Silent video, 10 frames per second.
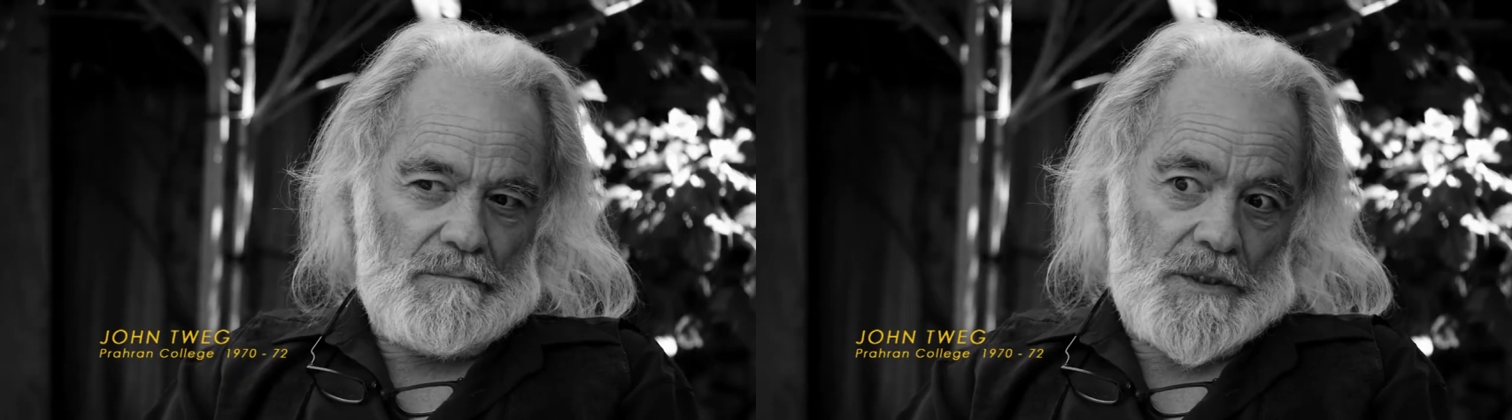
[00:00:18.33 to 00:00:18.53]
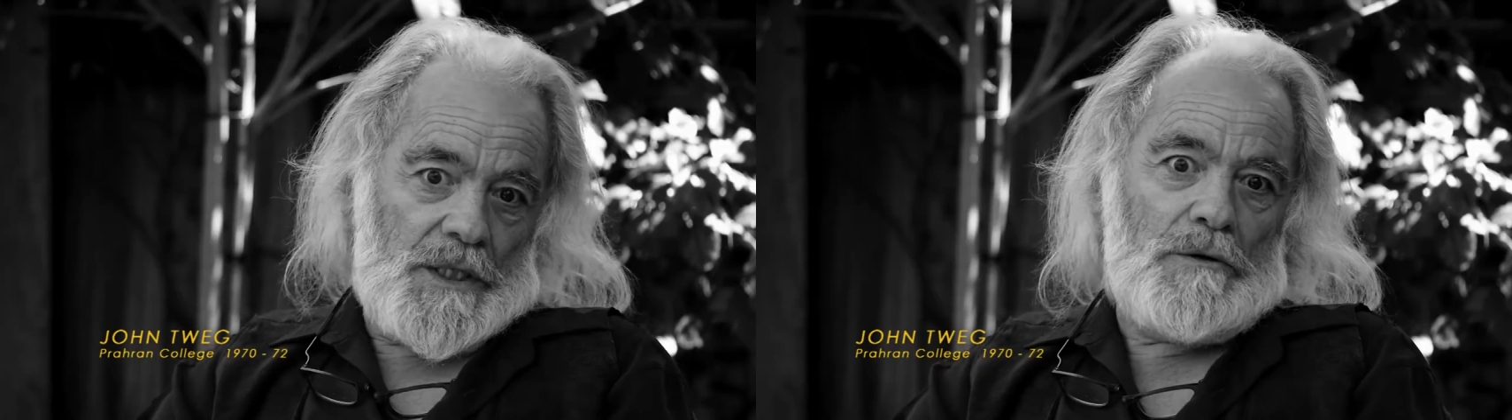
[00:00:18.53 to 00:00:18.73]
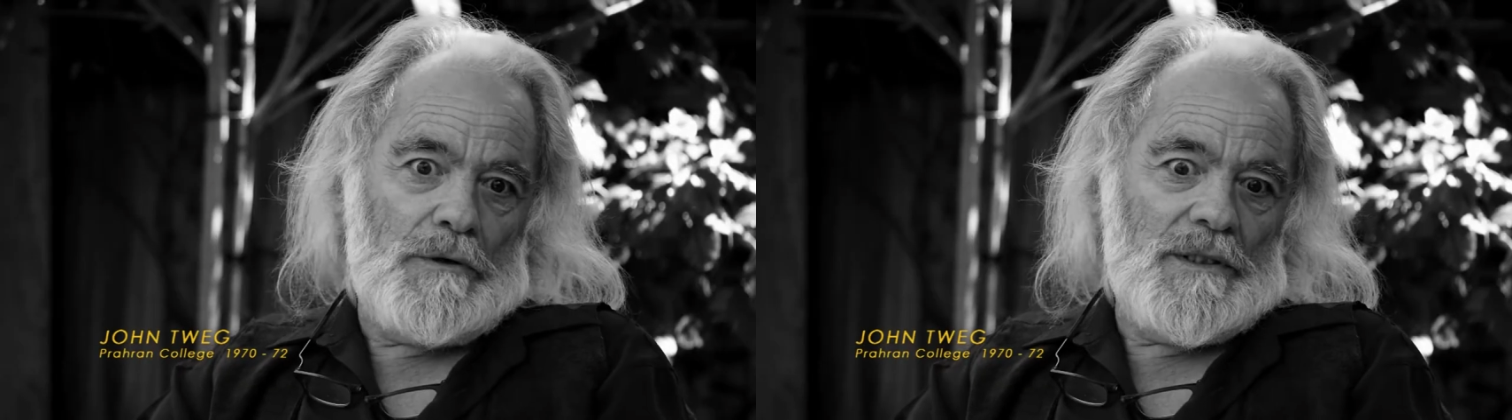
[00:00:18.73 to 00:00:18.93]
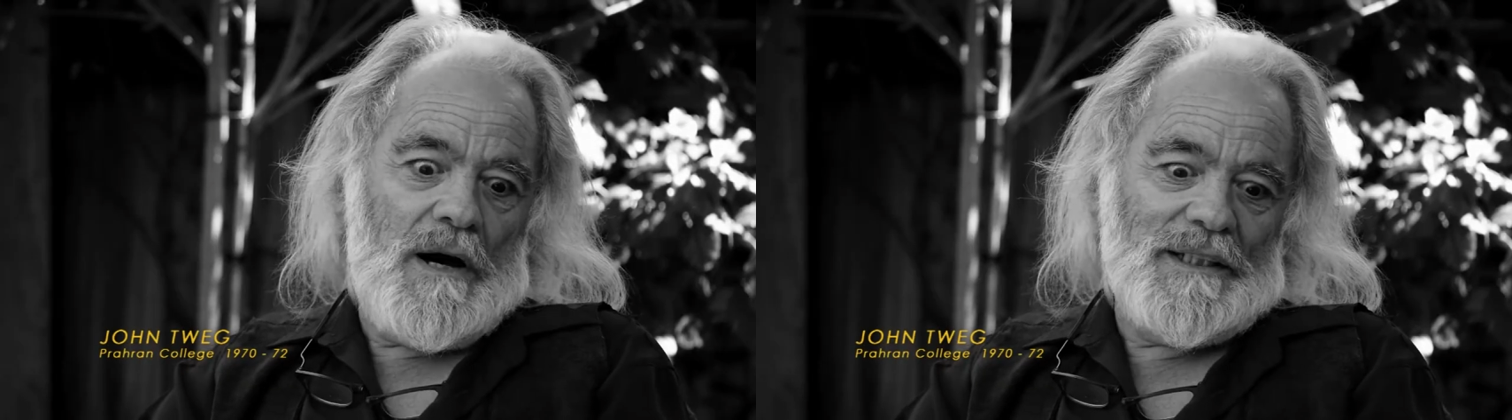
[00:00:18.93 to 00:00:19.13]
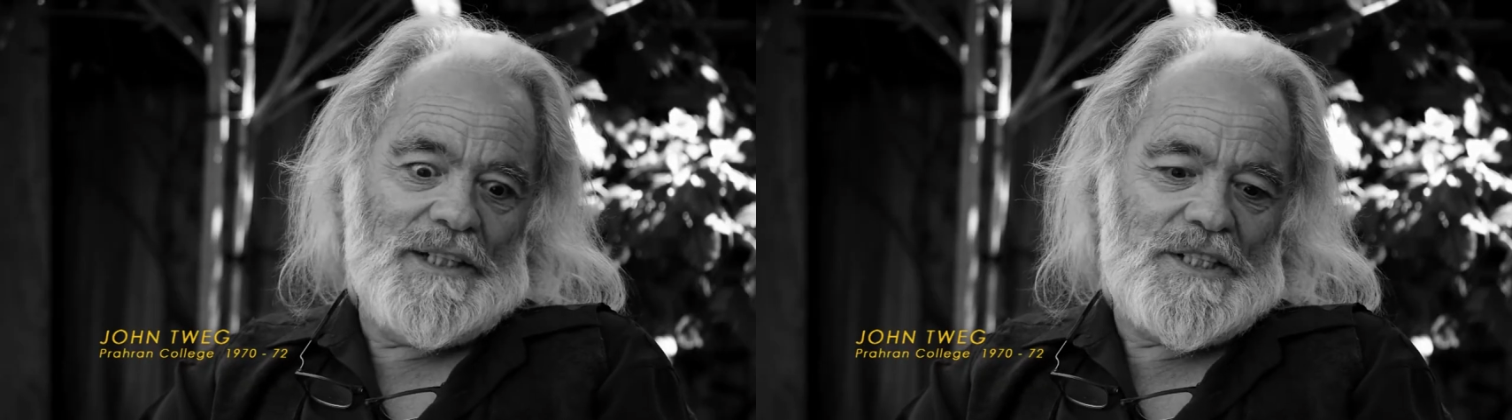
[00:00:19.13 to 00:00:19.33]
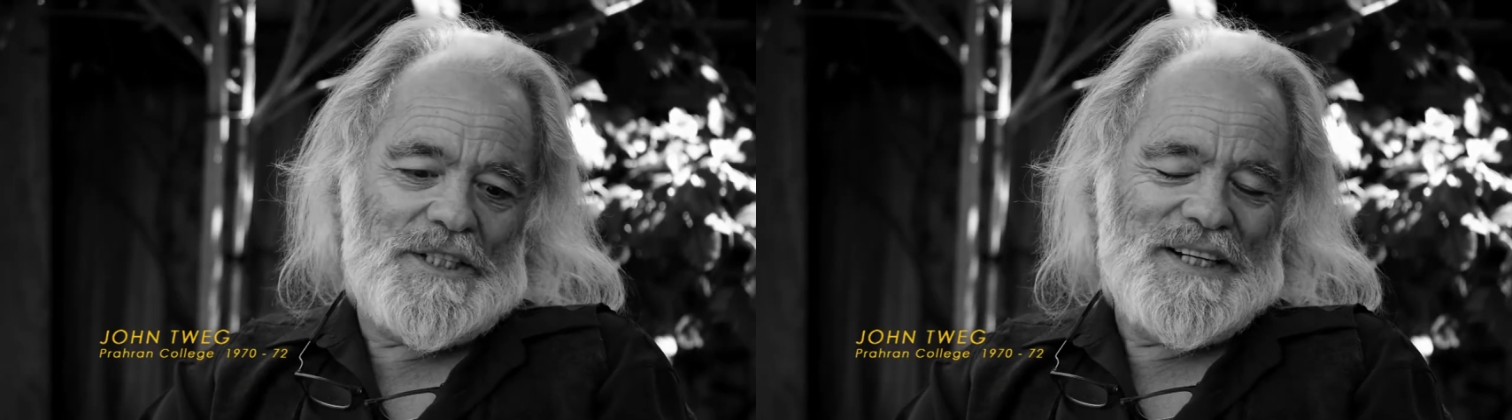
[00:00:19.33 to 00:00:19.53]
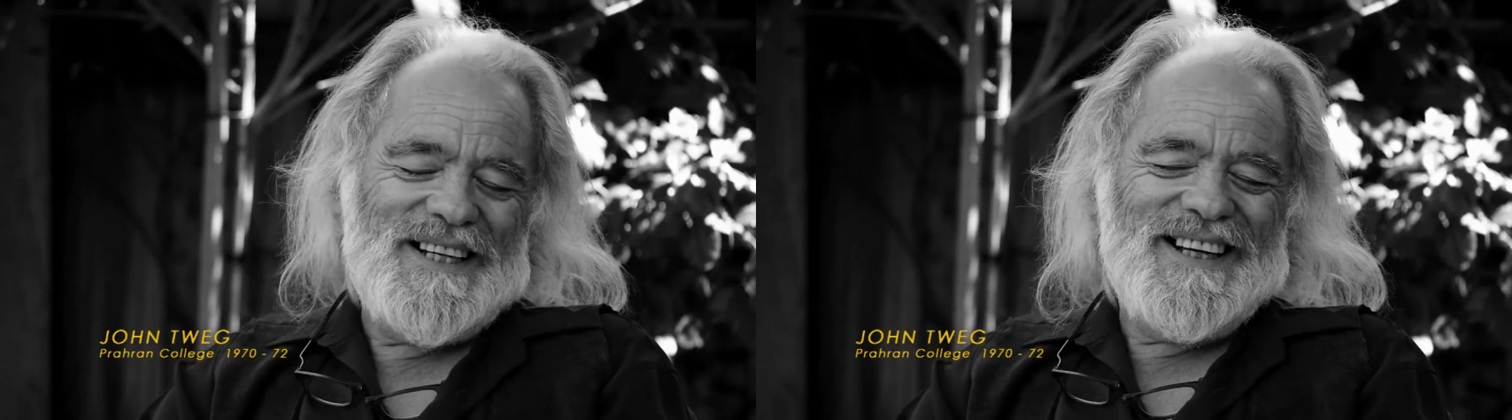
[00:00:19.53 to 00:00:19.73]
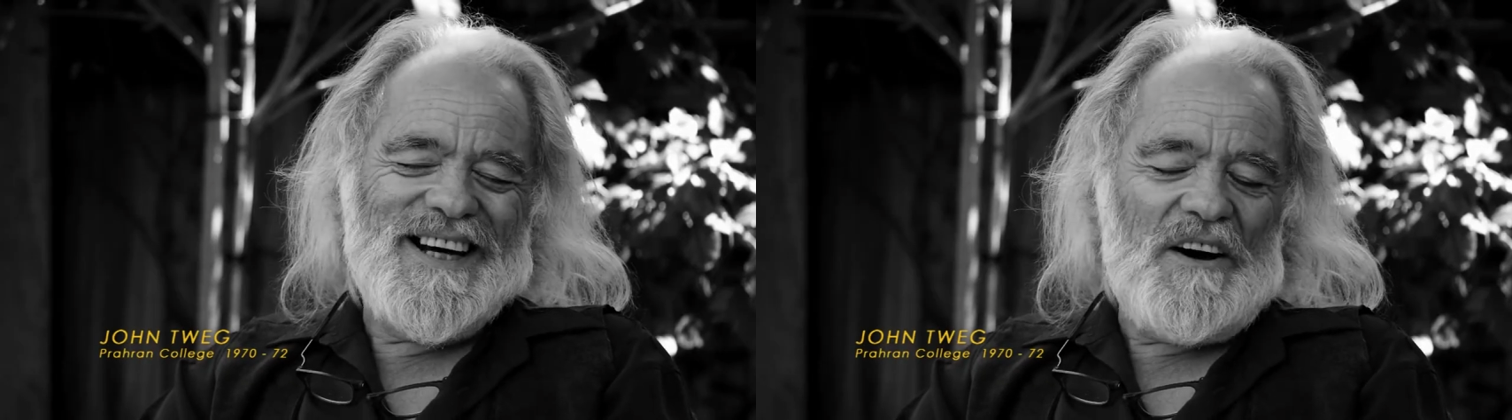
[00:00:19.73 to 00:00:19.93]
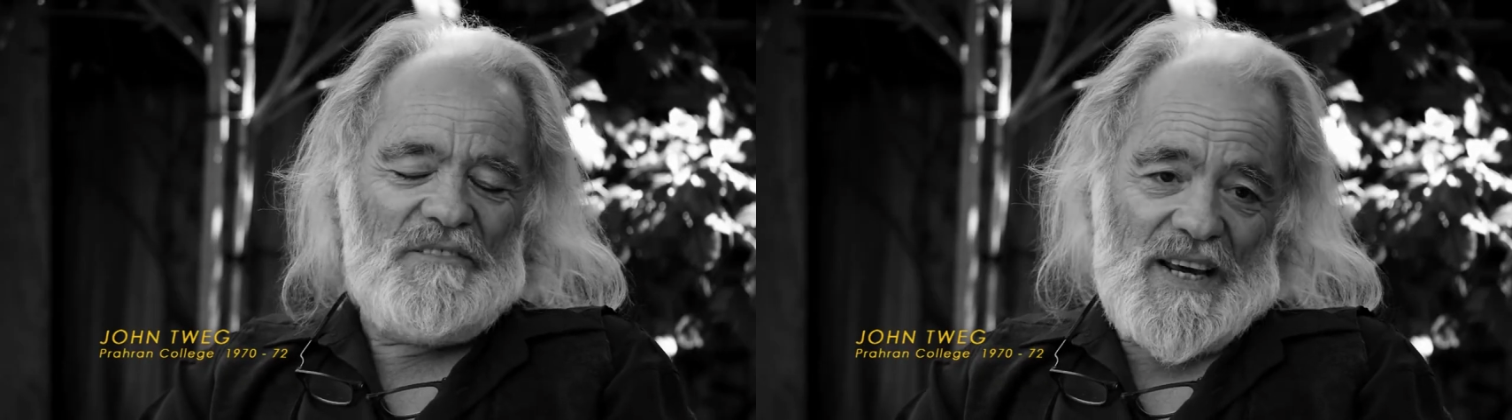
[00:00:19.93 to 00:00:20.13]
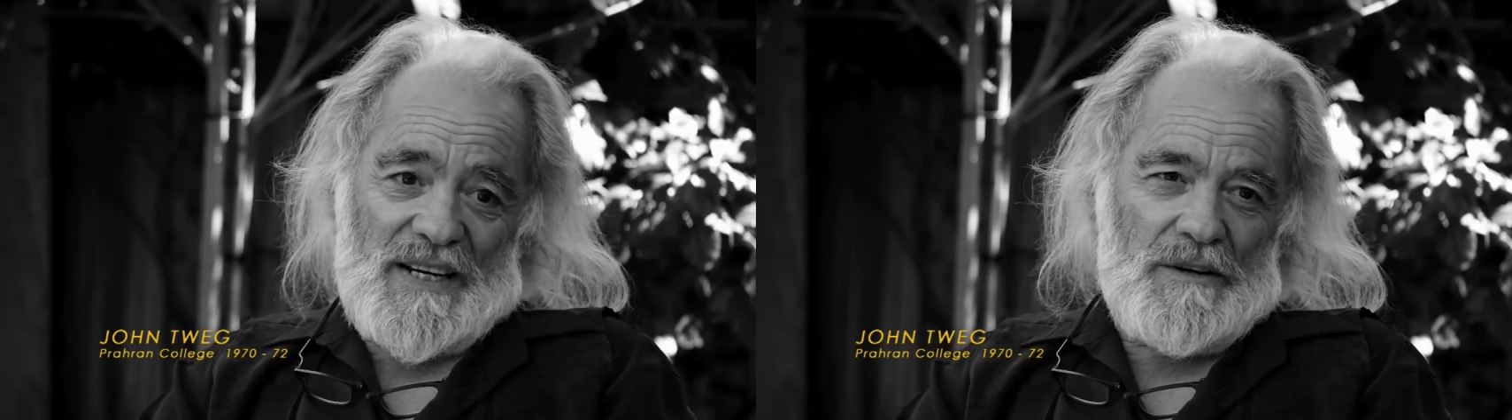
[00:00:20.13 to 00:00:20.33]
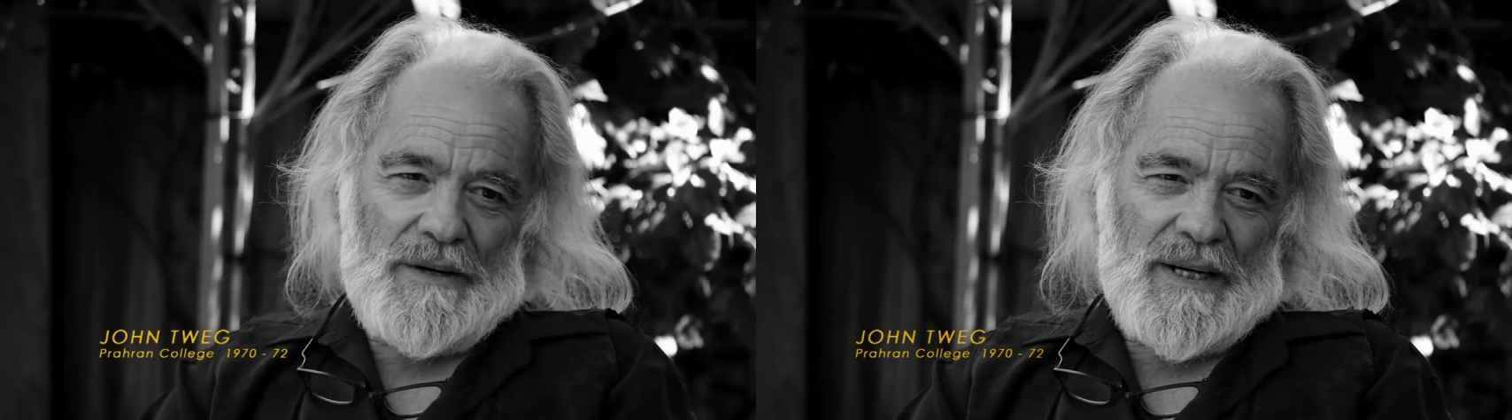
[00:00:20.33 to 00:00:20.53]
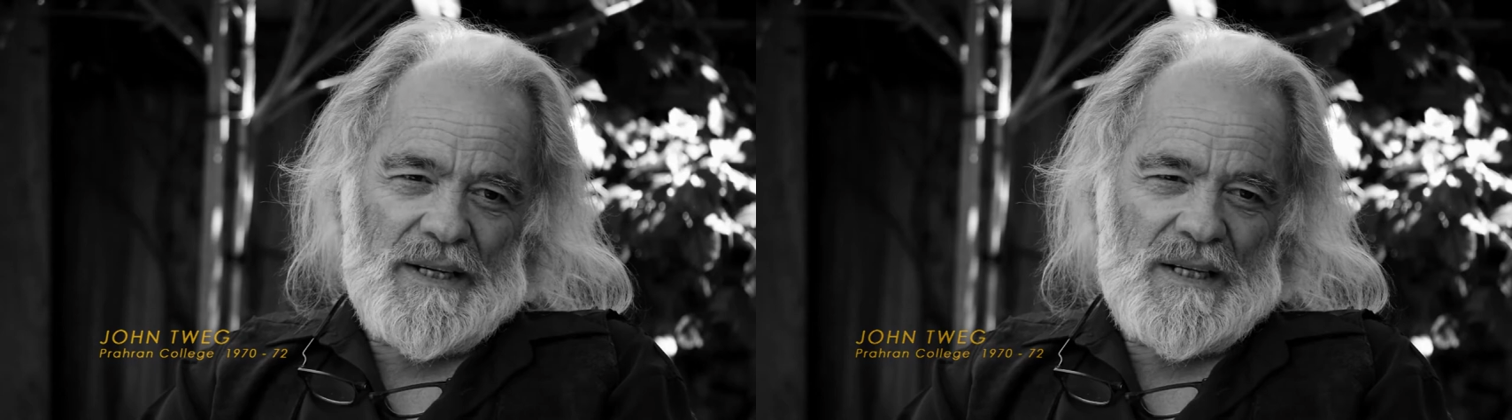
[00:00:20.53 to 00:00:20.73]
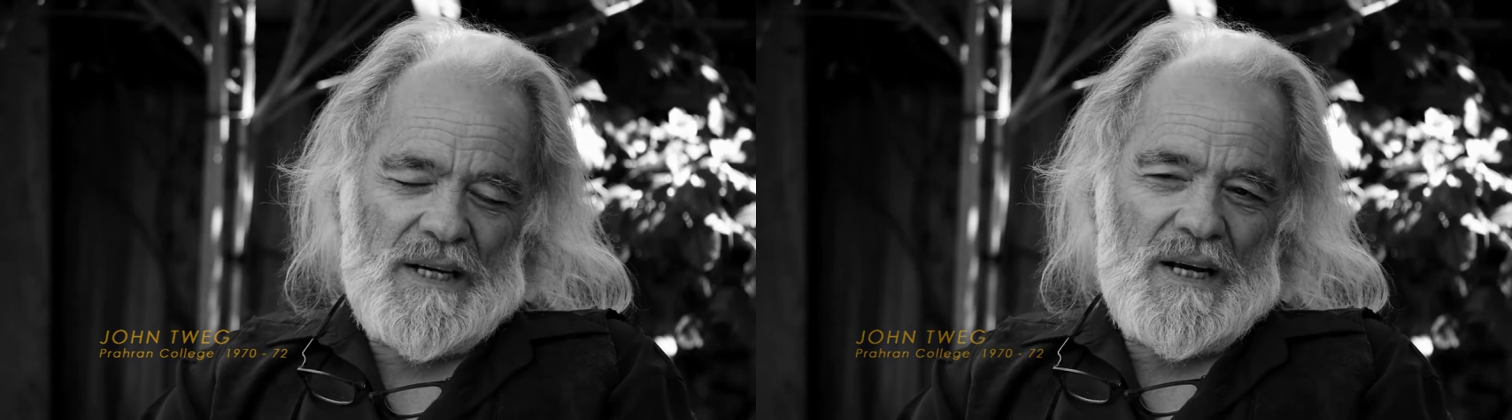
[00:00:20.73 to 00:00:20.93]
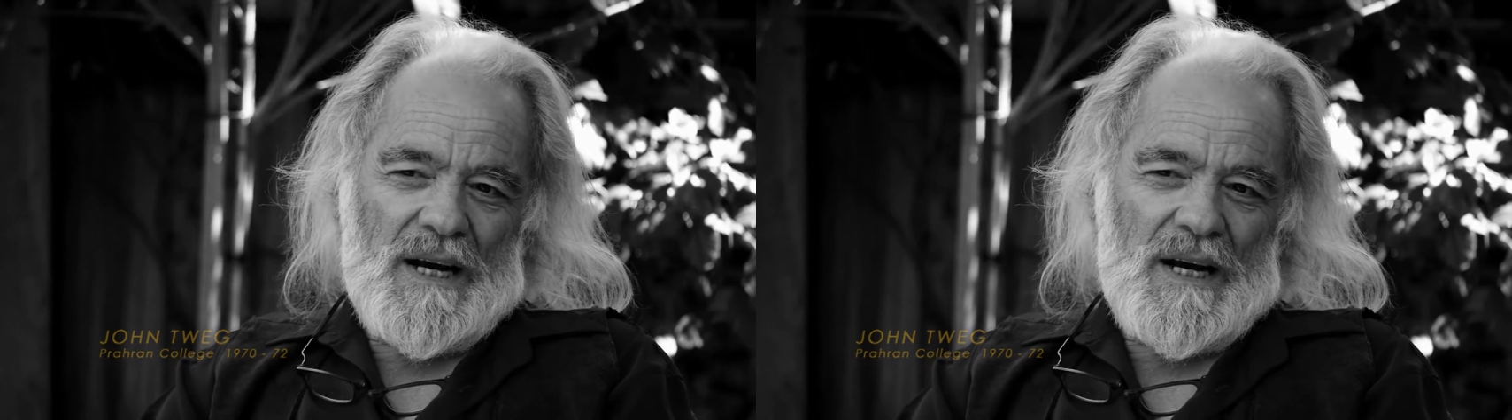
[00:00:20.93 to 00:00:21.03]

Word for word: secret knowledge of that area.